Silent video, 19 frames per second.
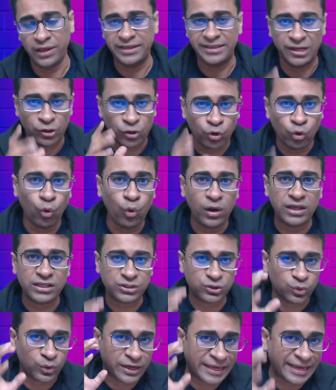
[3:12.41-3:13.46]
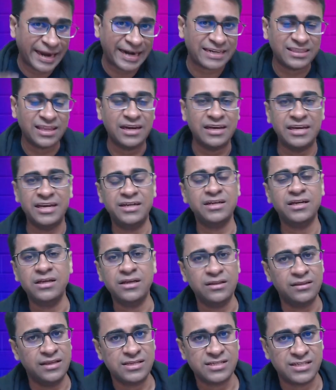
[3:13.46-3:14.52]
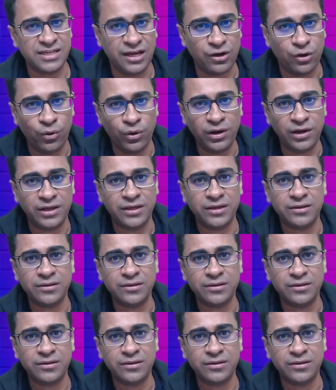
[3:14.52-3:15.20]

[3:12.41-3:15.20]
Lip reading: Your goal is to get the NEET this year only.